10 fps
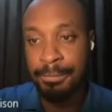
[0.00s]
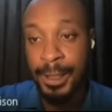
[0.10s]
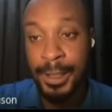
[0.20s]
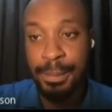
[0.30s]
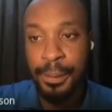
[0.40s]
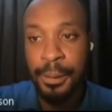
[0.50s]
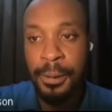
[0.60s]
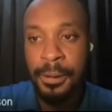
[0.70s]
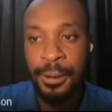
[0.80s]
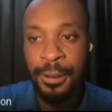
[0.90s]
the
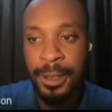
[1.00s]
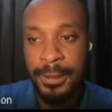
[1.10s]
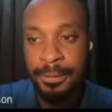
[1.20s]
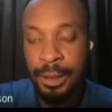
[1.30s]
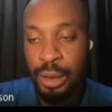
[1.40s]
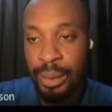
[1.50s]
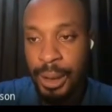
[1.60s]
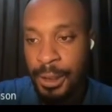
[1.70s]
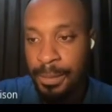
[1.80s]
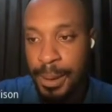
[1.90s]
more, because we're
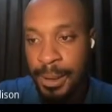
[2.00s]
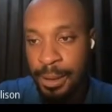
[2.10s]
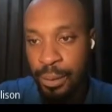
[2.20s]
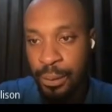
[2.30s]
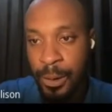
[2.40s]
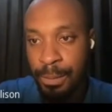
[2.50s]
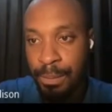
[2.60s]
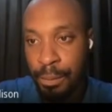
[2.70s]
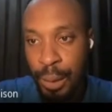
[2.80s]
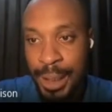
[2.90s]
going to be, from
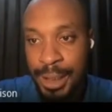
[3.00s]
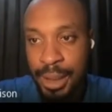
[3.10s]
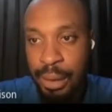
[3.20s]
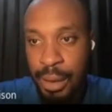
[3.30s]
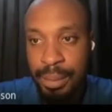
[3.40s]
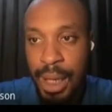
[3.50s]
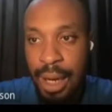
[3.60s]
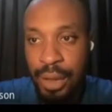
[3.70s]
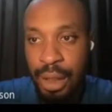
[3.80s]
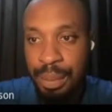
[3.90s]
Wednesday, we're going to be
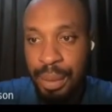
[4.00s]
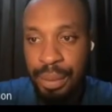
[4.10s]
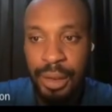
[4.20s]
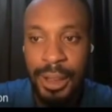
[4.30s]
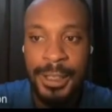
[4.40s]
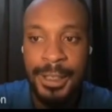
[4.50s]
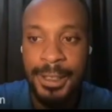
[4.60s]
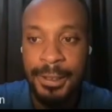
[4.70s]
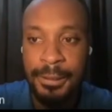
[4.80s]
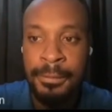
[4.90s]
having our premium
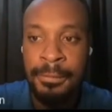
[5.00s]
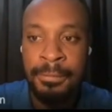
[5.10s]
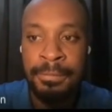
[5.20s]
classes. So